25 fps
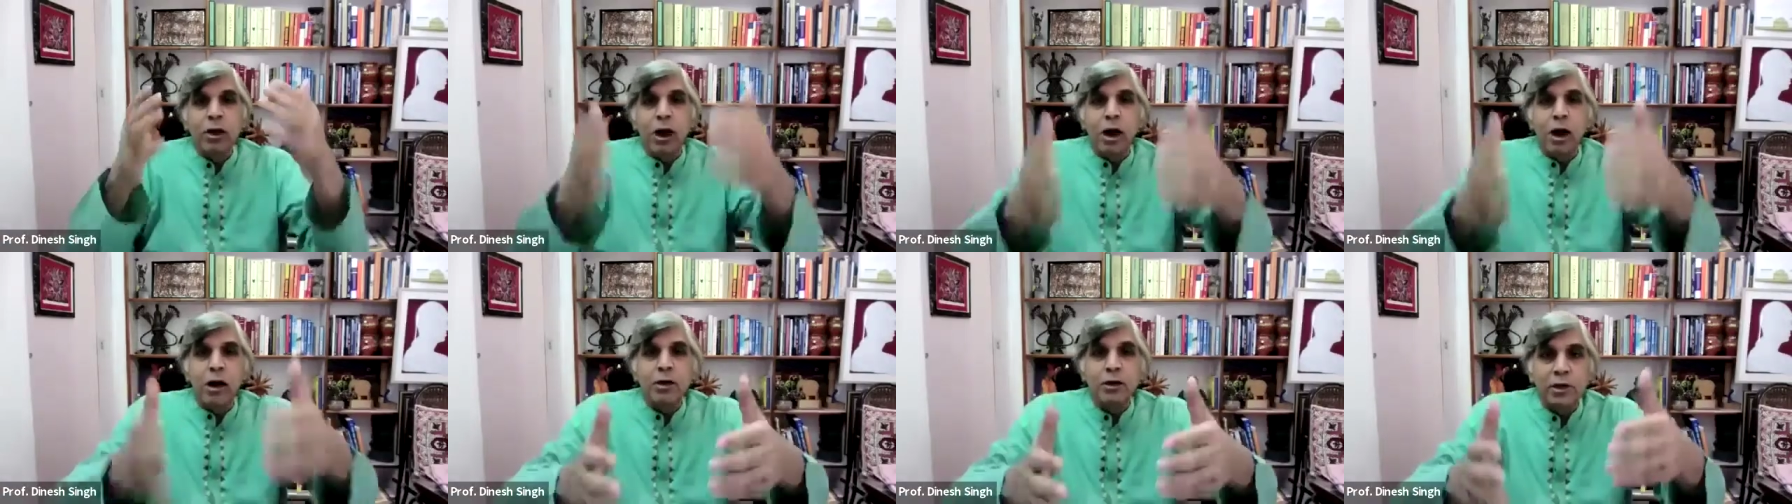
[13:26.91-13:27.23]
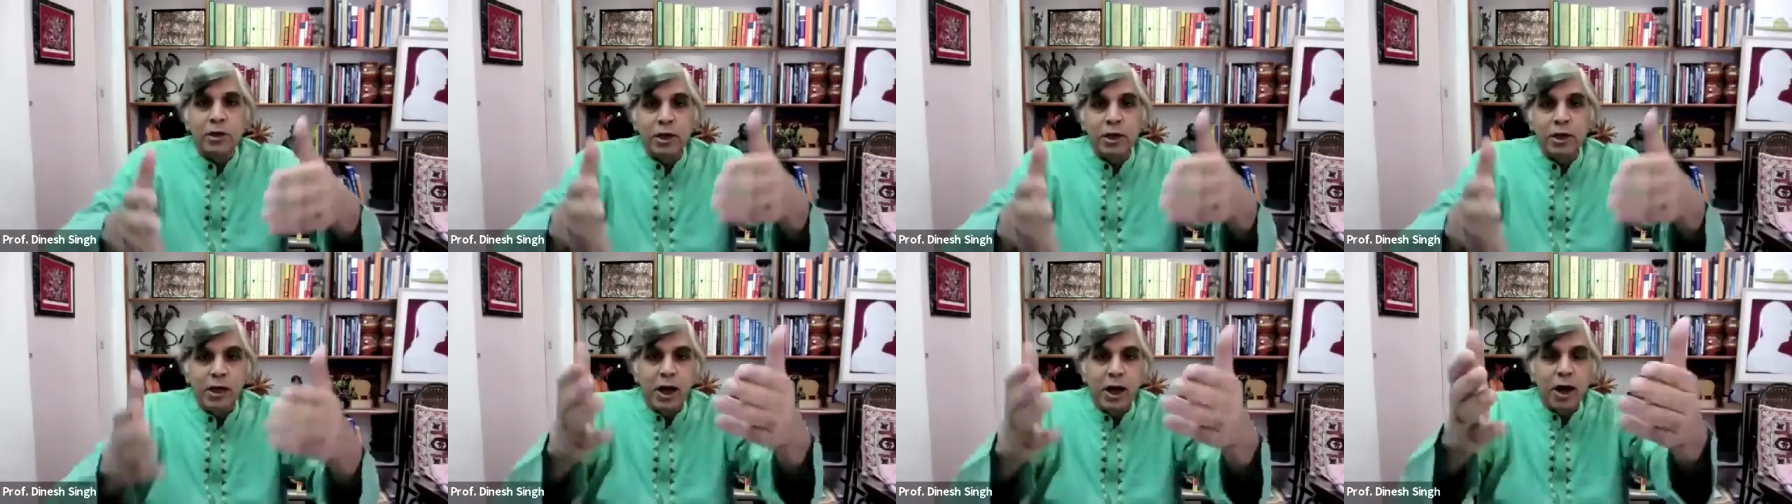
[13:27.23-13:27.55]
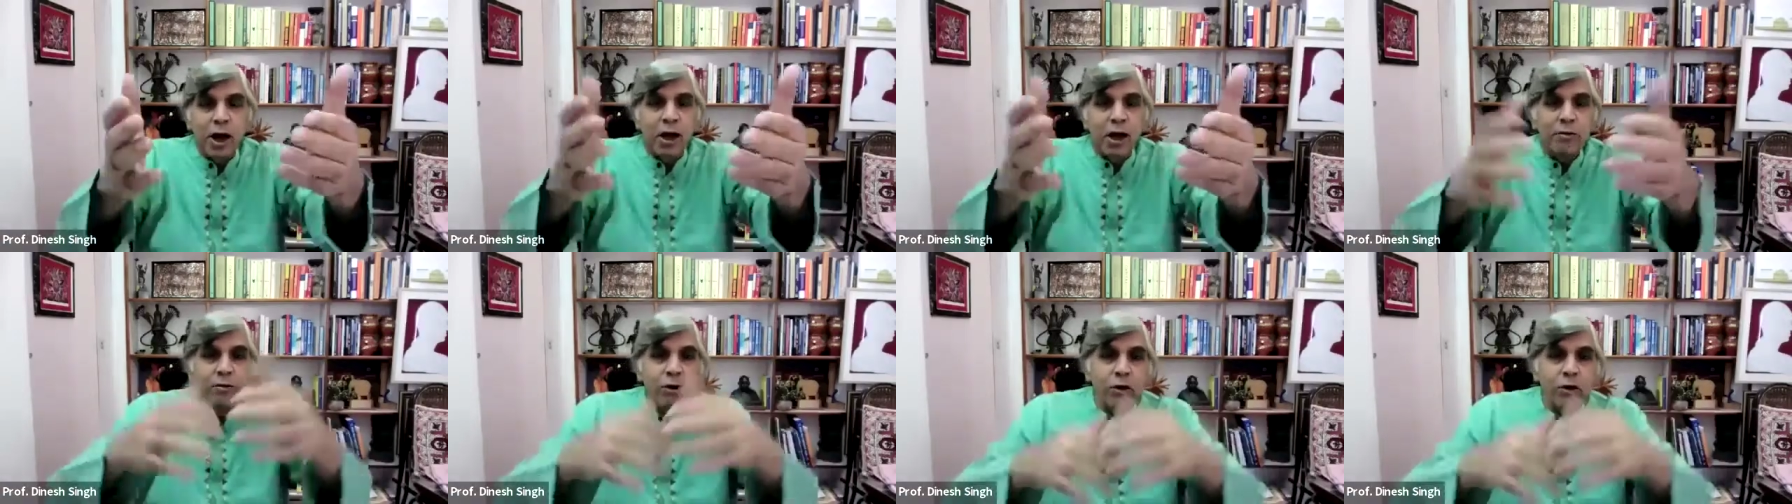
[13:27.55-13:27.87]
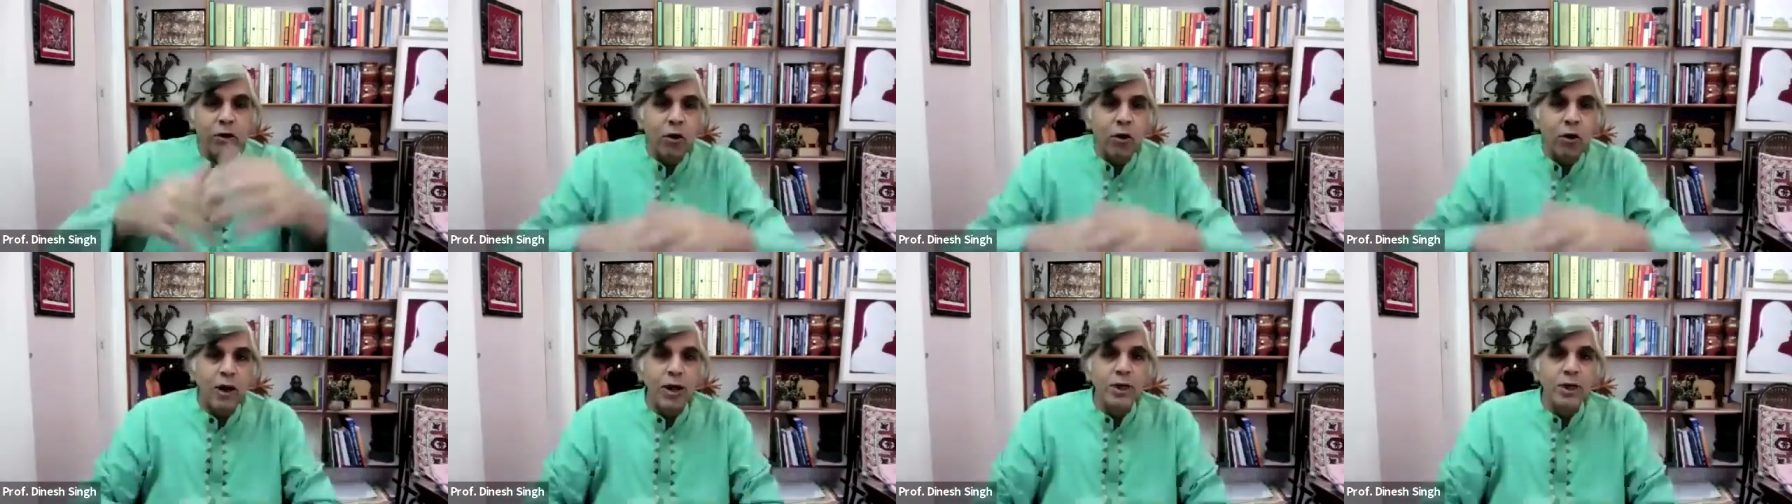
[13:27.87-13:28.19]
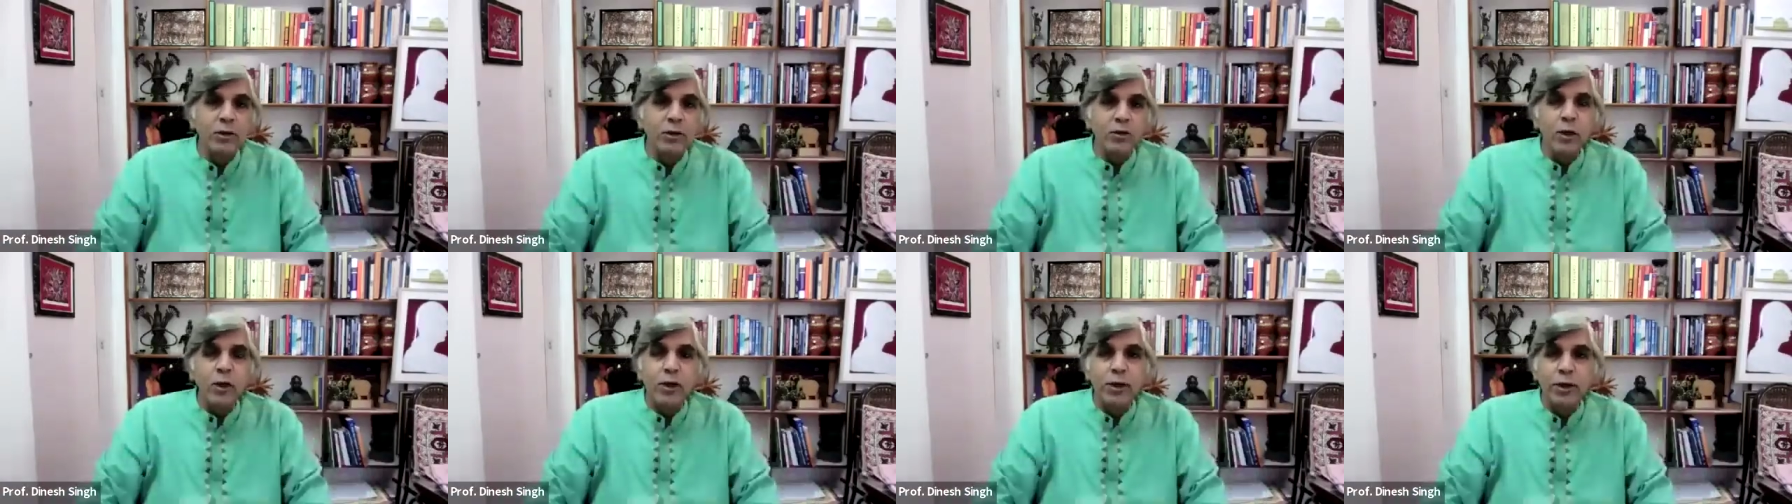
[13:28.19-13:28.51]
largely I have a
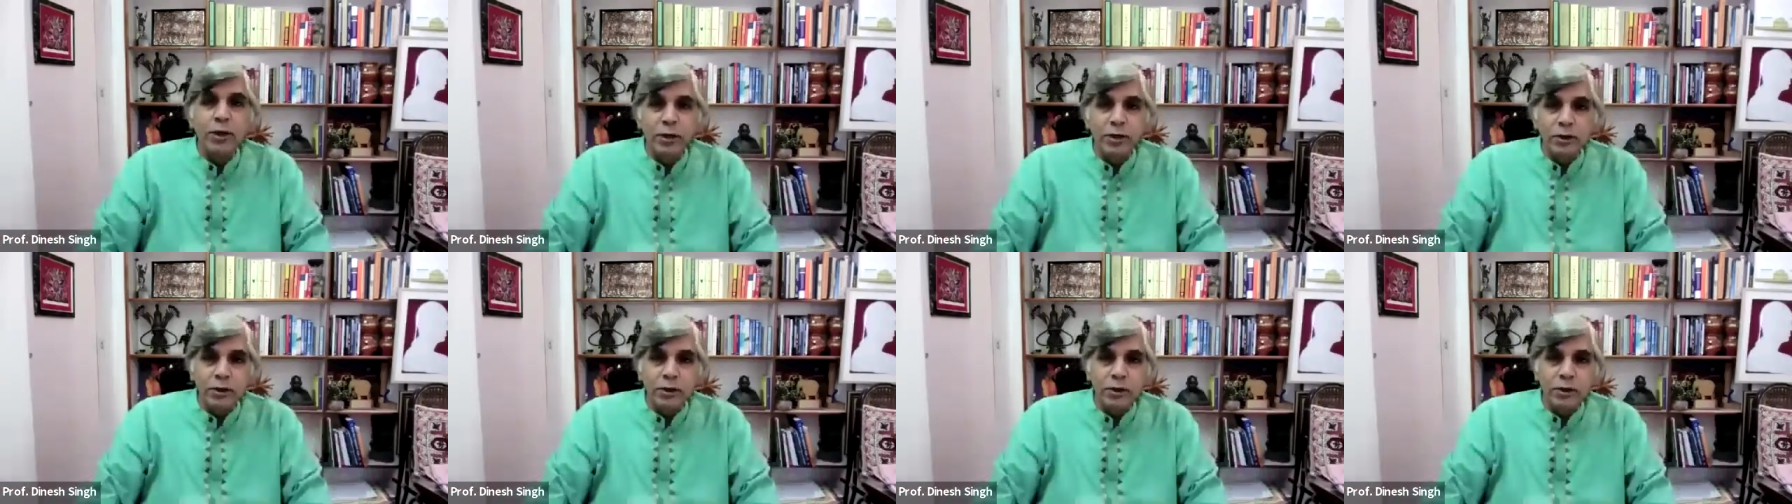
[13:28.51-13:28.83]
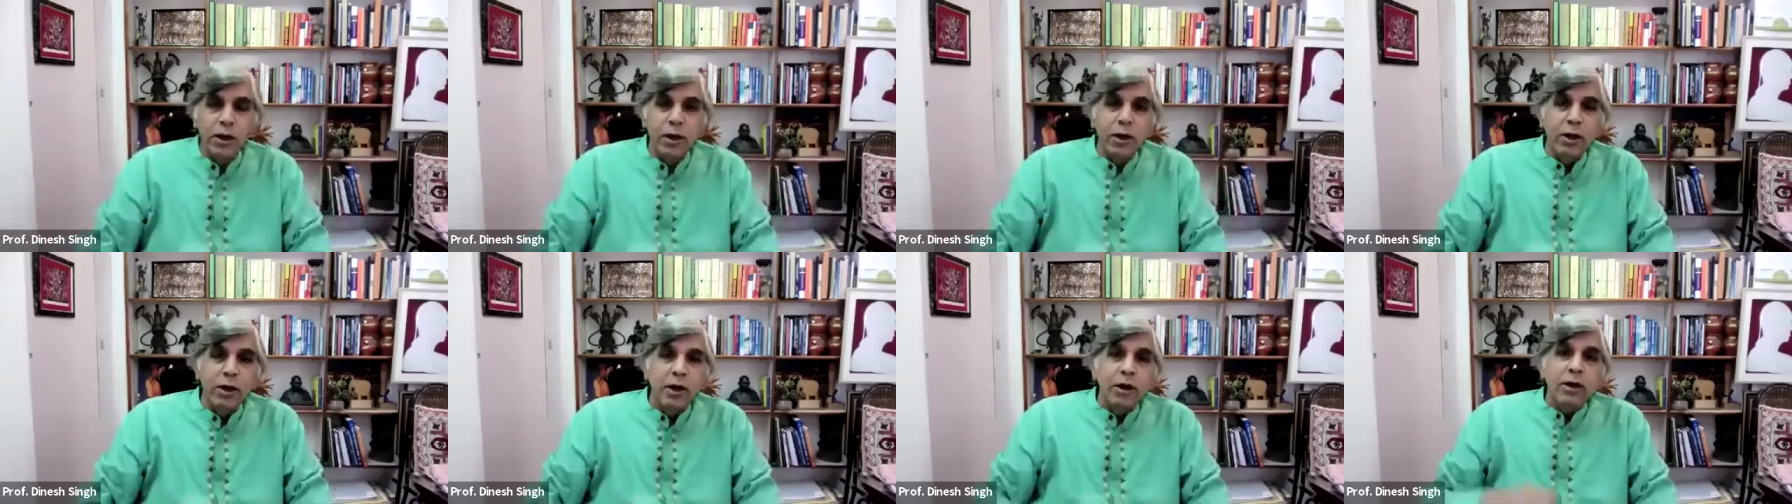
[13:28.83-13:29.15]
college audience.